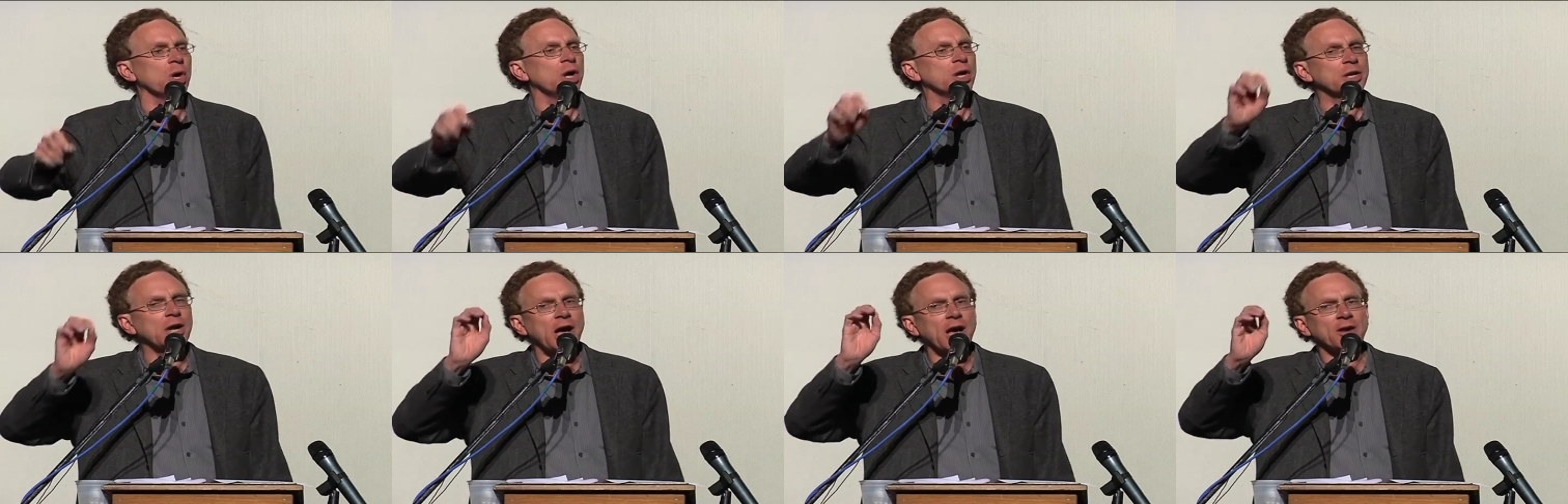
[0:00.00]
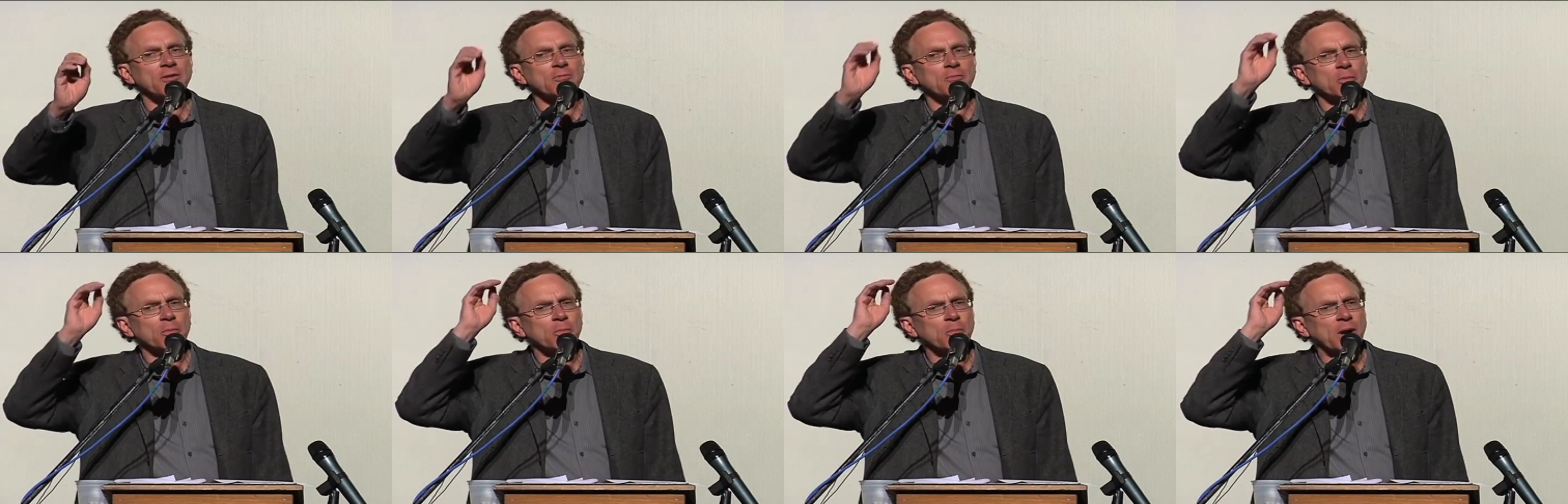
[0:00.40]
not
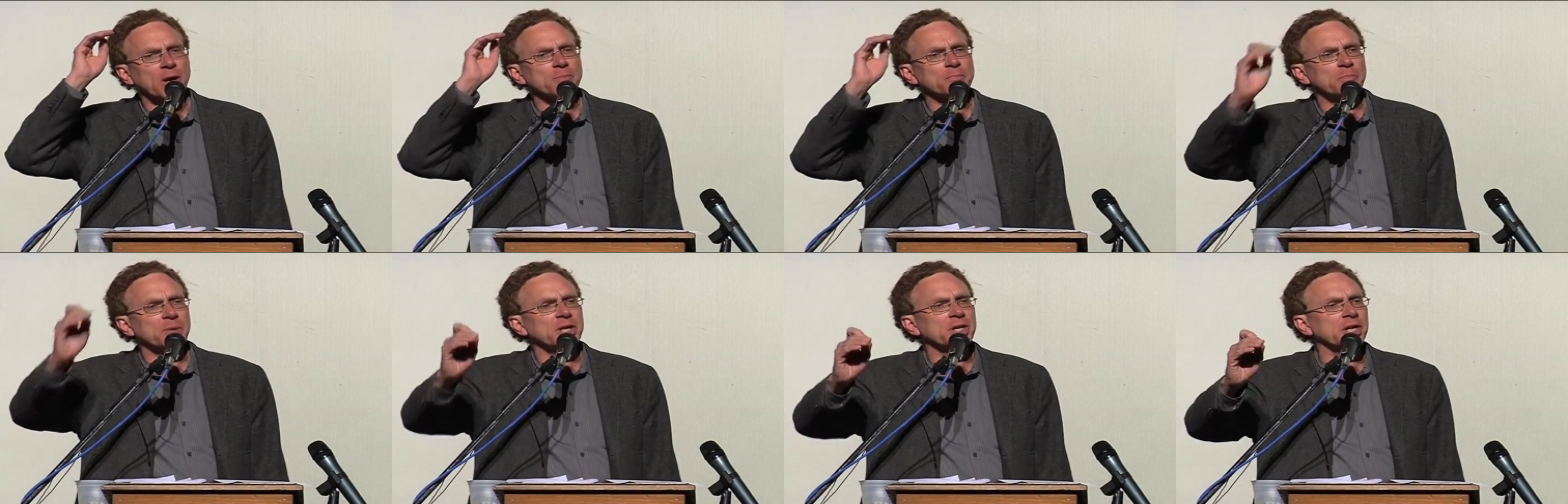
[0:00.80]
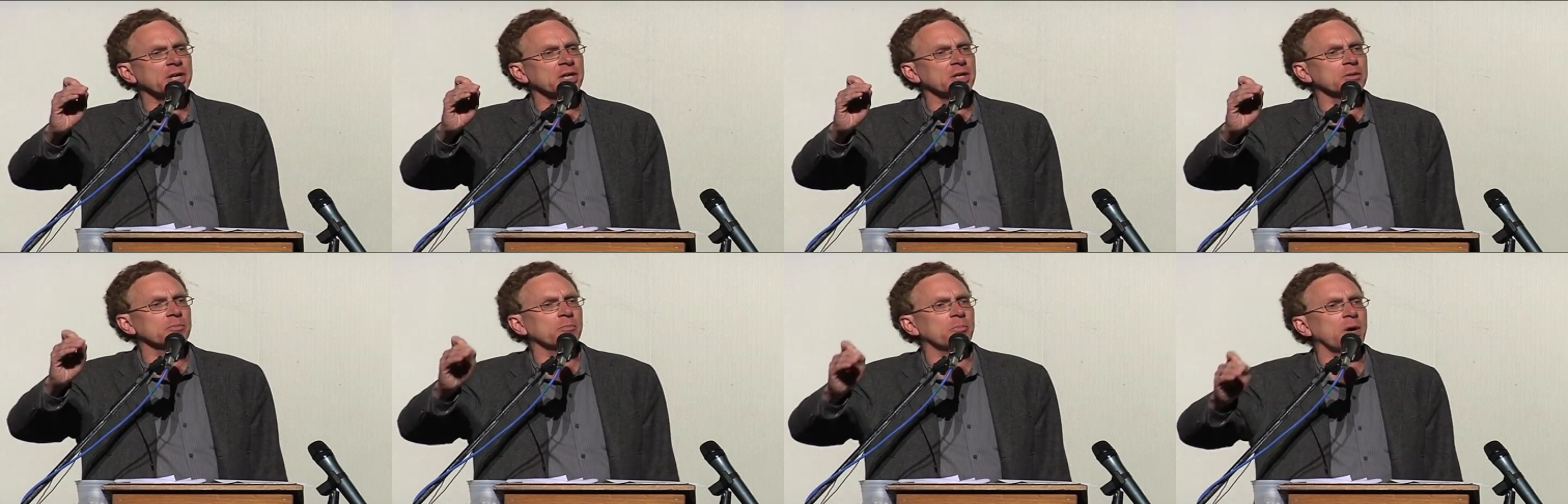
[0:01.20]
by
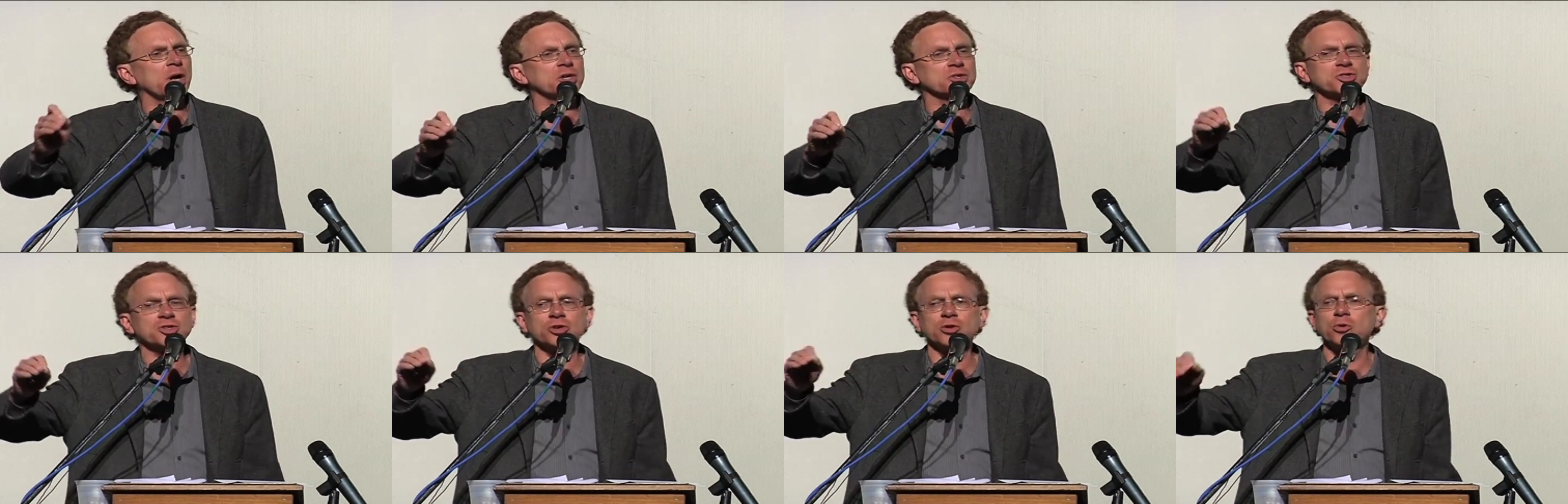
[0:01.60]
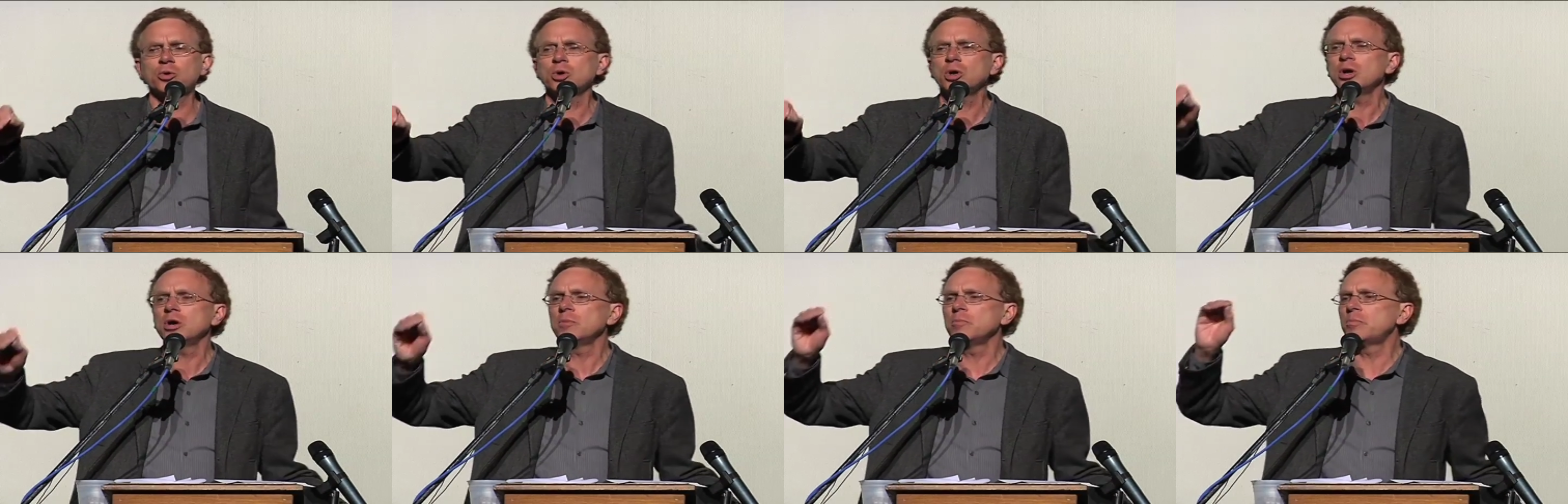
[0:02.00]
bidding, but to
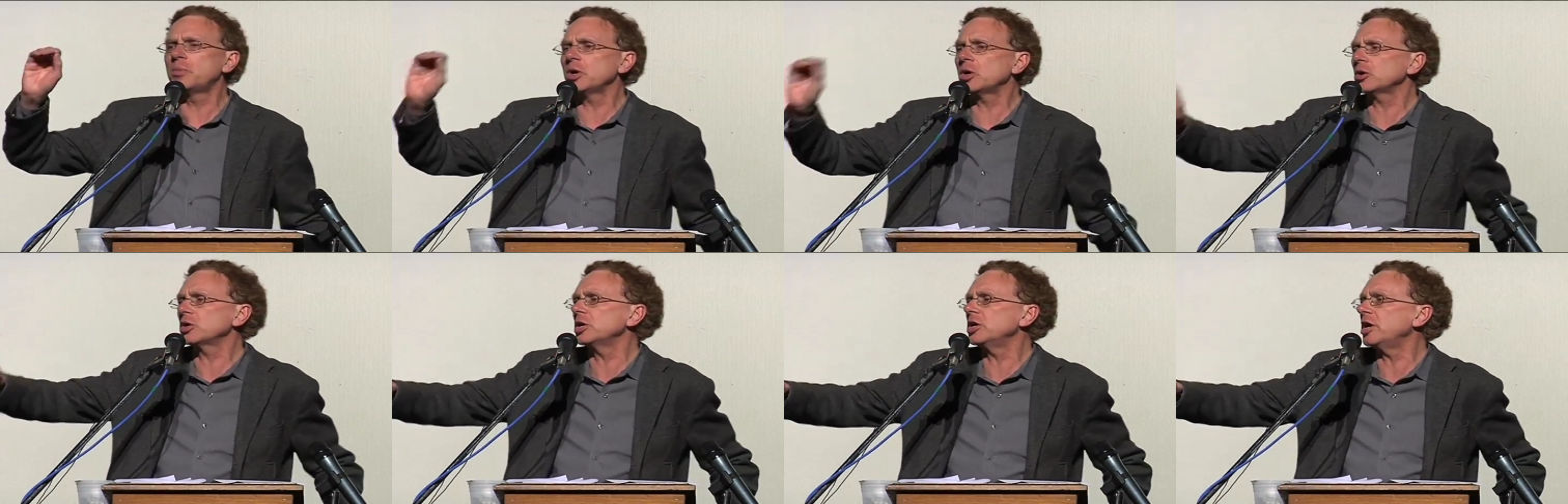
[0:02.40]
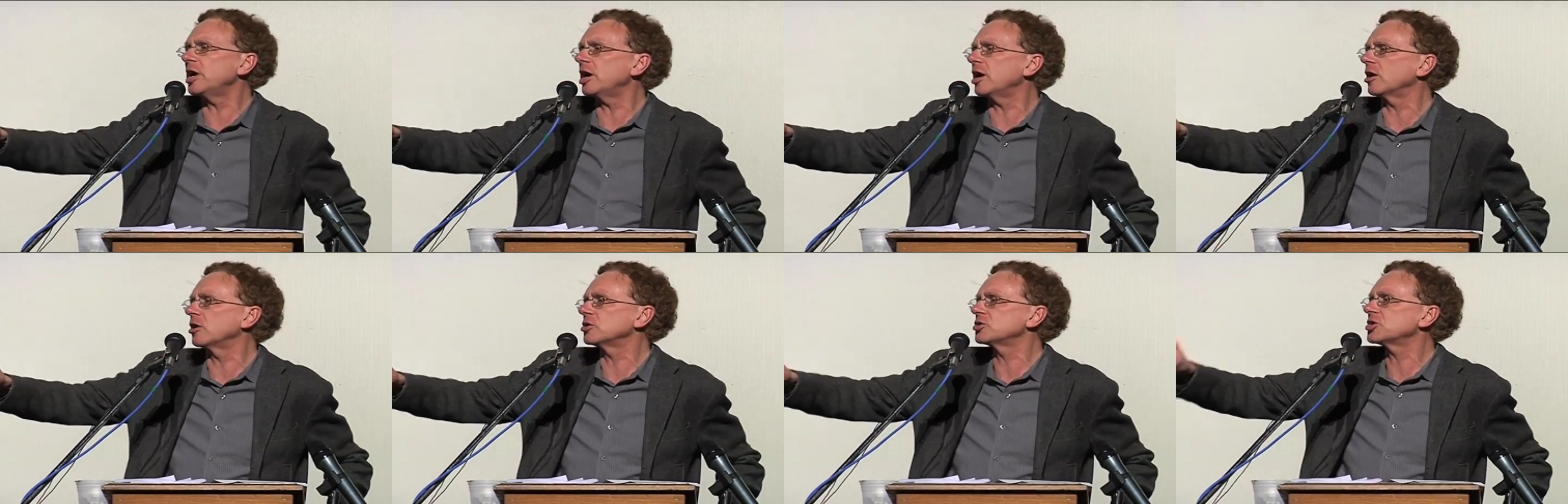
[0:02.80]

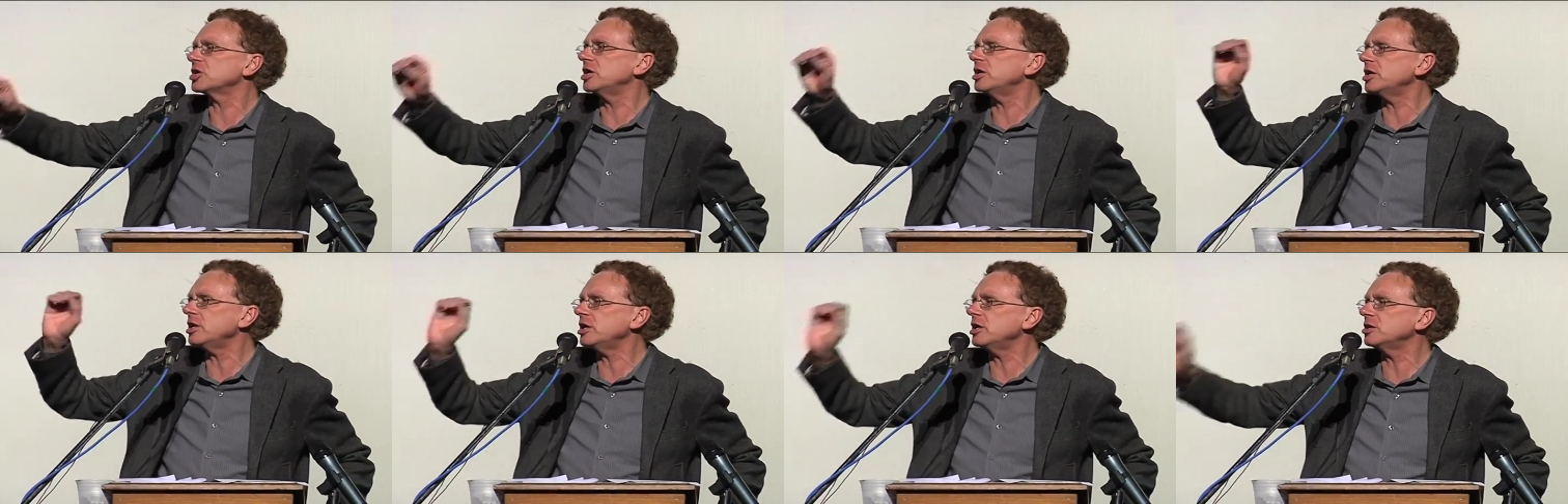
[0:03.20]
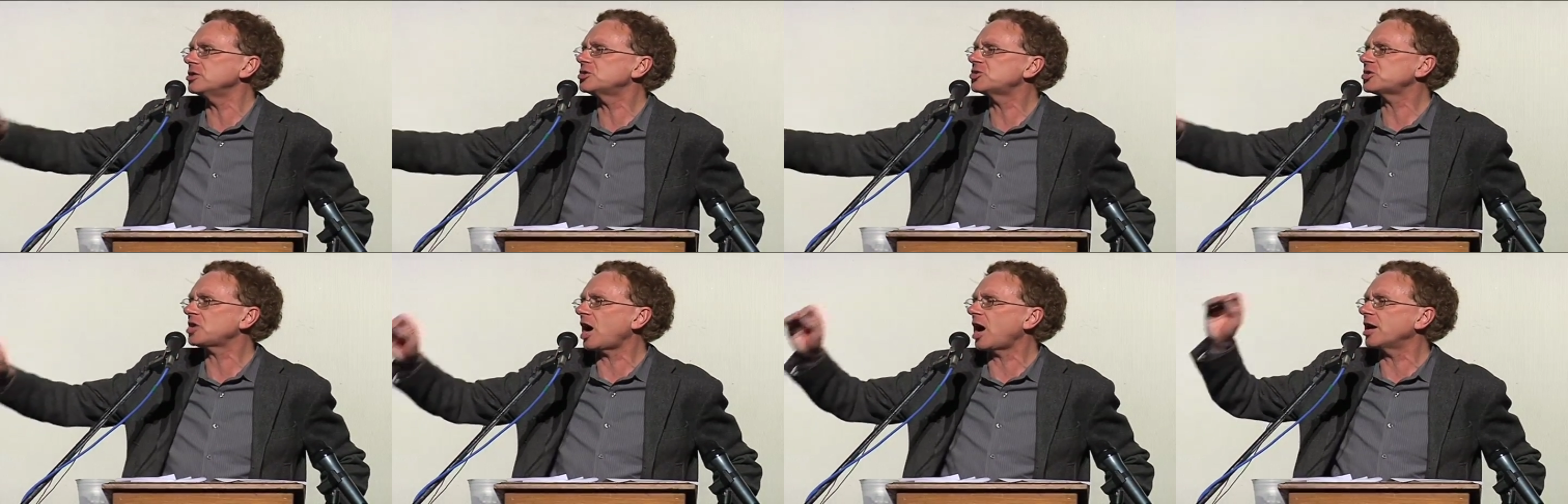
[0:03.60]
billionaires in
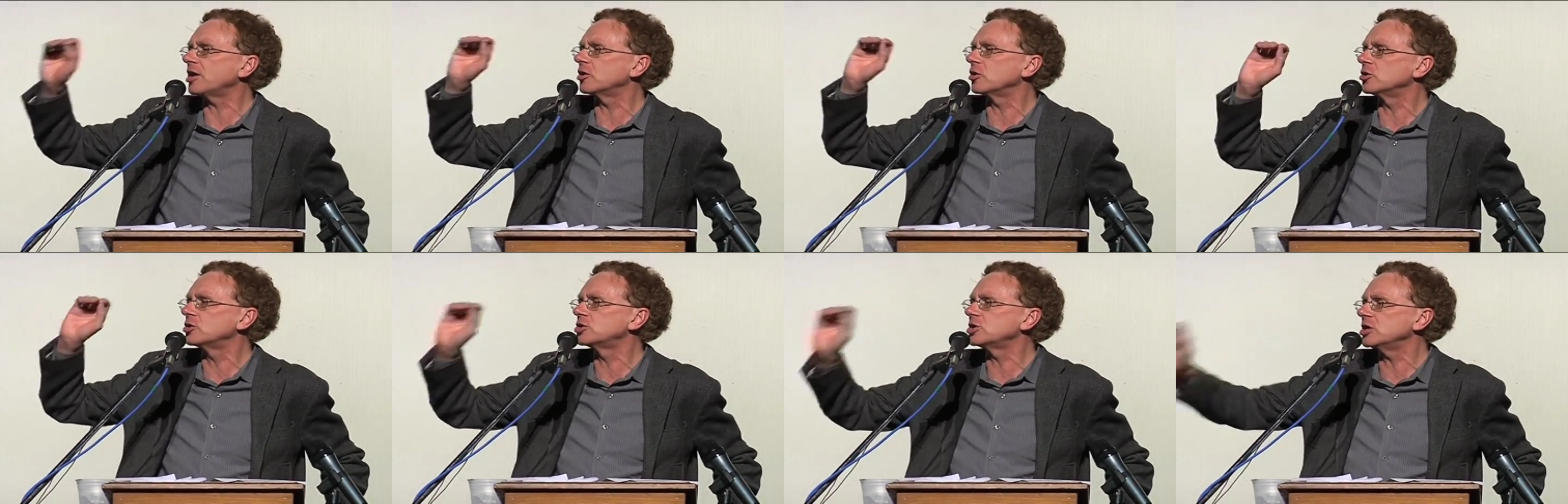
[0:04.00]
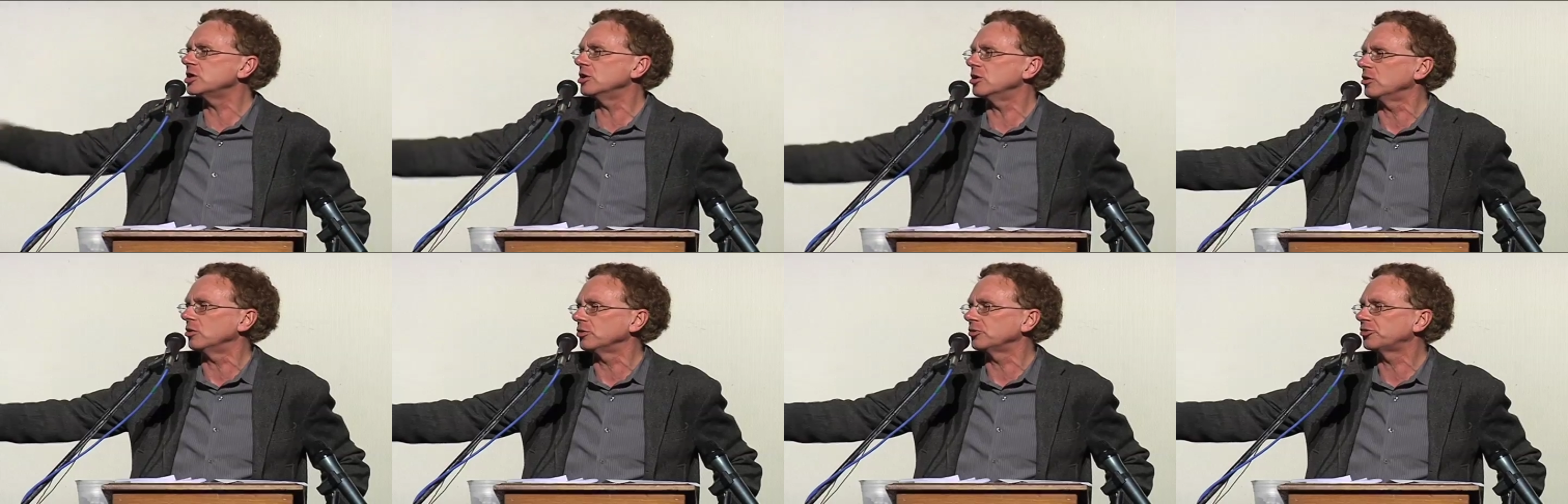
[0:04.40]
insider
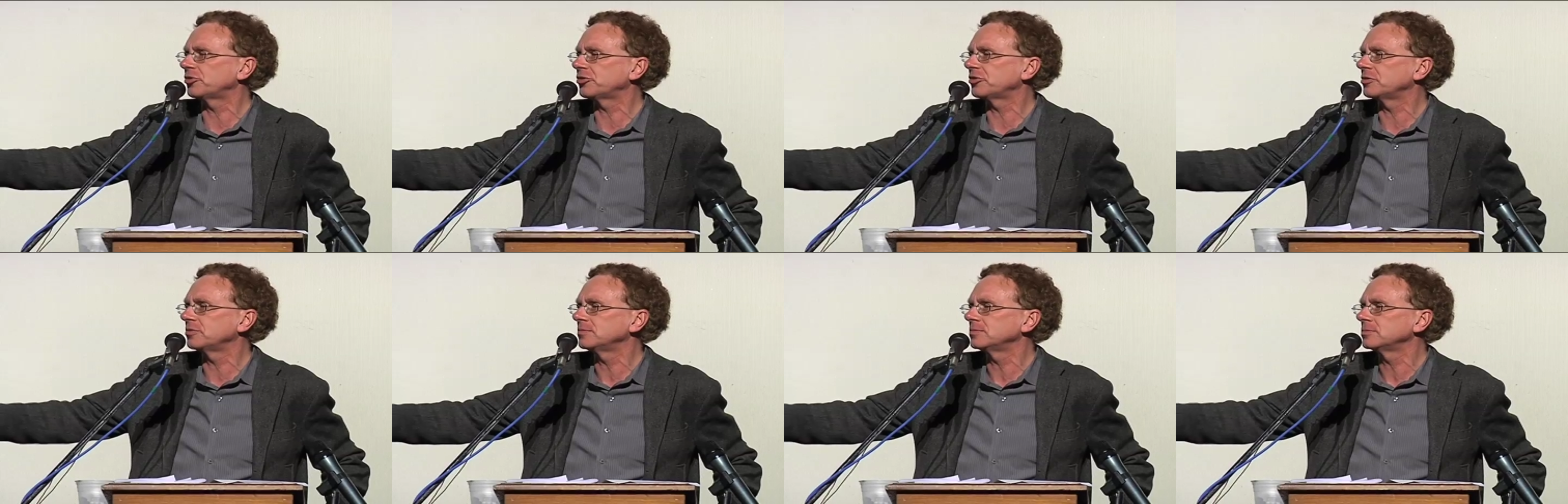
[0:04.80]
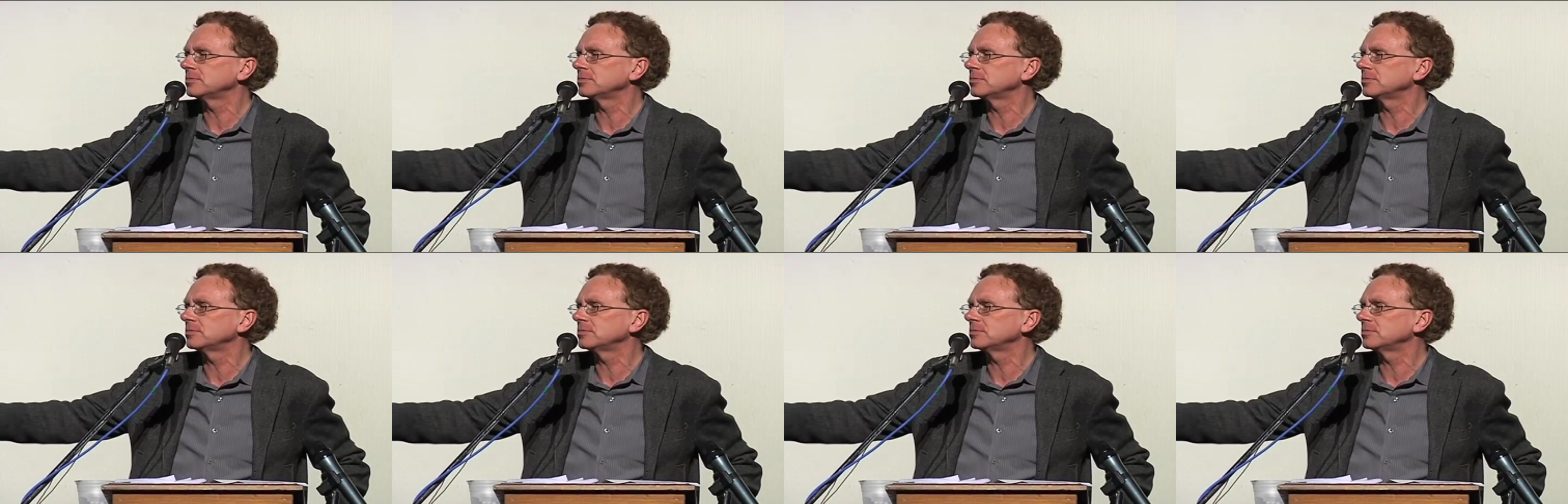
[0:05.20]
deals.